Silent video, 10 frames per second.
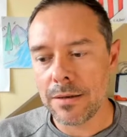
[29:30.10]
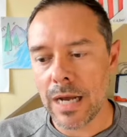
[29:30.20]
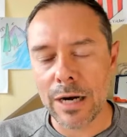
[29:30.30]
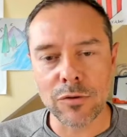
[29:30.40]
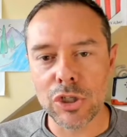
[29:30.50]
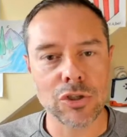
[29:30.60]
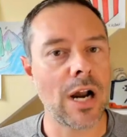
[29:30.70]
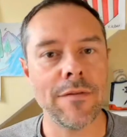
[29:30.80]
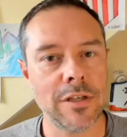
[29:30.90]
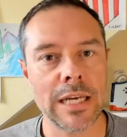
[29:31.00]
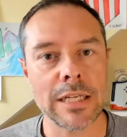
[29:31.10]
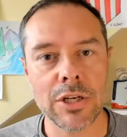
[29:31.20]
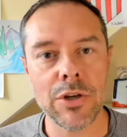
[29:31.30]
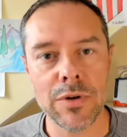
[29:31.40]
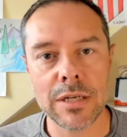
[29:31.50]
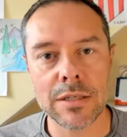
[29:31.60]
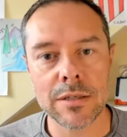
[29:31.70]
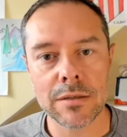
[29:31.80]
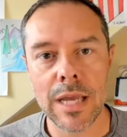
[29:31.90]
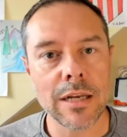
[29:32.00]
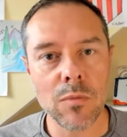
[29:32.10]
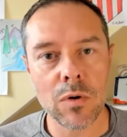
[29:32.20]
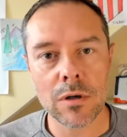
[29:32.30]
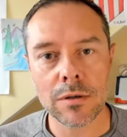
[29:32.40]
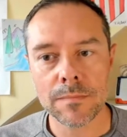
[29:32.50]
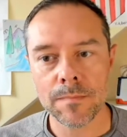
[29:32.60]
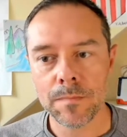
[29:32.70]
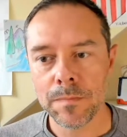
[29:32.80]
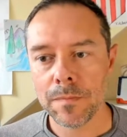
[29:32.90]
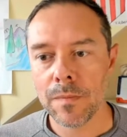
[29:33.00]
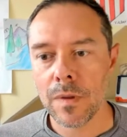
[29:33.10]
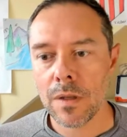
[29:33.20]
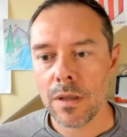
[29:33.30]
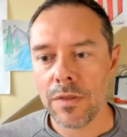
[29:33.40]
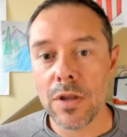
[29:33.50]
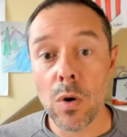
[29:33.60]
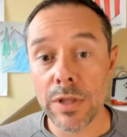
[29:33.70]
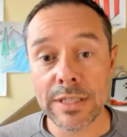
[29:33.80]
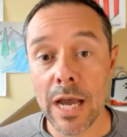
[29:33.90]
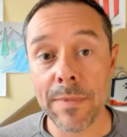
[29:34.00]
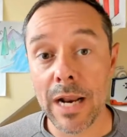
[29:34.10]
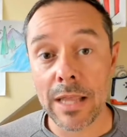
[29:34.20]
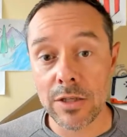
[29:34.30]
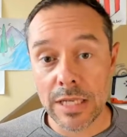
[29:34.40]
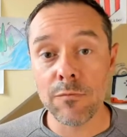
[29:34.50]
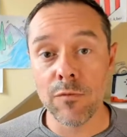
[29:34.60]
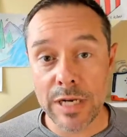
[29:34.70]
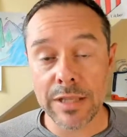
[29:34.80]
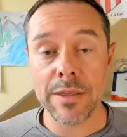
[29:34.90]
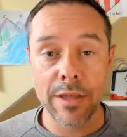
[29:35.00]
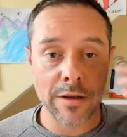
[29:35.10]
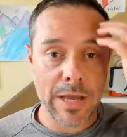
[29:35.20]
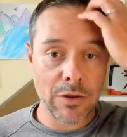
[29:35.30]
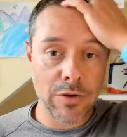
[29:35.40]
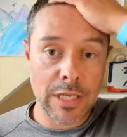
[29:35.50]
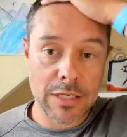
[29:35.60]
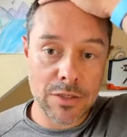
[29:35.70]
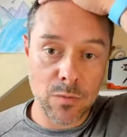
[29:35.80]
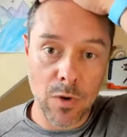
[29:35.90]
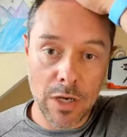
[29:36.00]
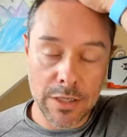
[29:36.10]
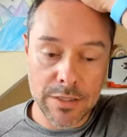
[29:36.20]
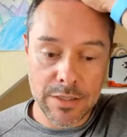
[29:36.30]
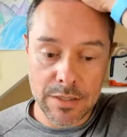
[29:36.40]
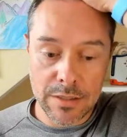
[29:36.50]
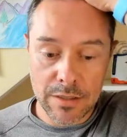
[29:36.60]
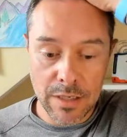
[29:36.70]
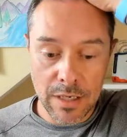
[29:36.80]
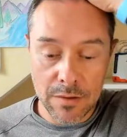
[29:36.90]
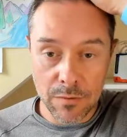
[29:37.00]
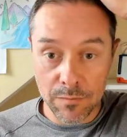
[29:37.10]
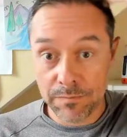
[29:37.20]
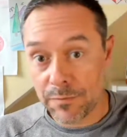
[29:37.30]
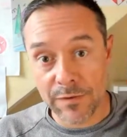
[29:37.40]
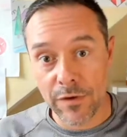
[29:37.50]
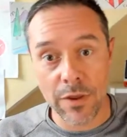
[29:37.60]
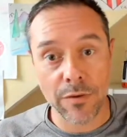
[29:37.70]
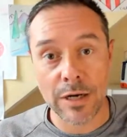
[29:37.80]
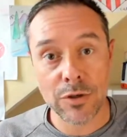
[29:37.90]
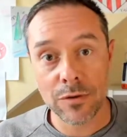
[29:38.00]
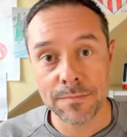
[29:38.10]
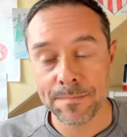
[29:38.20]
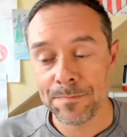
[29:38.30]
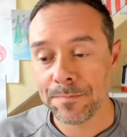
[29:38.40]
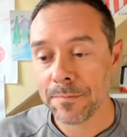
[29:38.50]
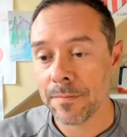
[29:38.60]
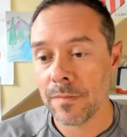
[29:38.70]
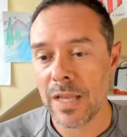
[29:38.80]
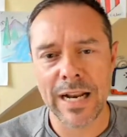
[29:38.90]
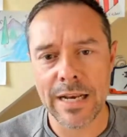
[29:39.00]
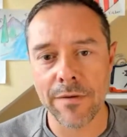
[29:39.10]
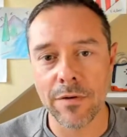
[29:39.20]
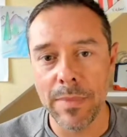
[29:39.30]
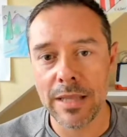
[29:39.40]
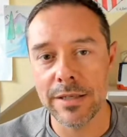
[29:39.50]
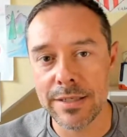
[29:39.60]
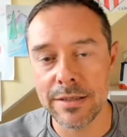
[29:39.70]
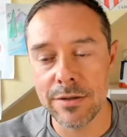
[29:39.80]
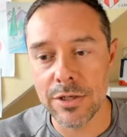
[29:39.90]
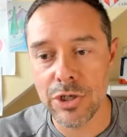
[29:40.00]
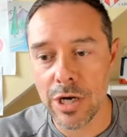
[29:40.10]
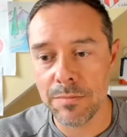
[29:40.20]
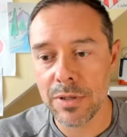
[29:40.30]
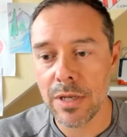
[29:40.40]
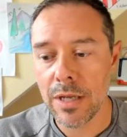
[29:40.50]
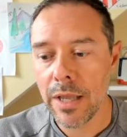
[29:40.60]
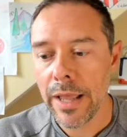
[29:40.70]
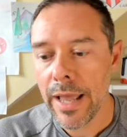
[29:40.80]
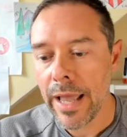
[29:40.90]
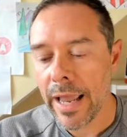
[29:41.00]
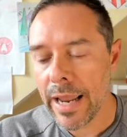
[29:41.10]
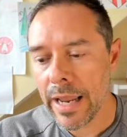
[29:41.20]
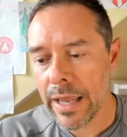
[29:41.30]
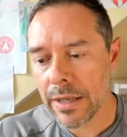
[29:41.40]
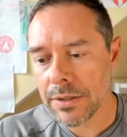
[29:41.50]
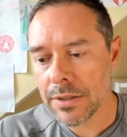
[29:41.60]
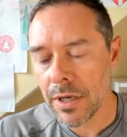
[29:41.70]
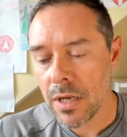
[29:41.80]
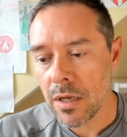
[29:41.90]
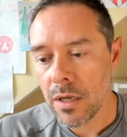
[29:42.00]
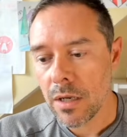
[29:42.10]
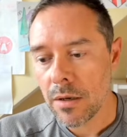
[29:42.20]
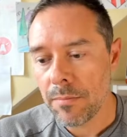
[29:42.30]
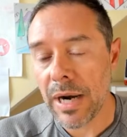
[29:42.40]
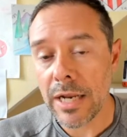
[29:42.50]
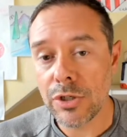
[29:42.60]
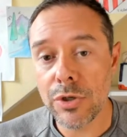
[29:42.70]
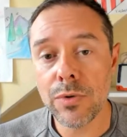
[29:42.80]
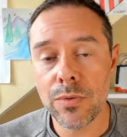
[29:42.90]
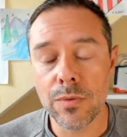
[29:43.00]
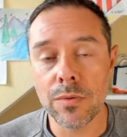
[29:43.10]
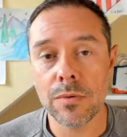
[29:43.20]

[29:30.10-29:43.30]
don't strive to get to uniques anymore. The only time that I did really think about uniques was for the threshold, and I never made the jump. But I do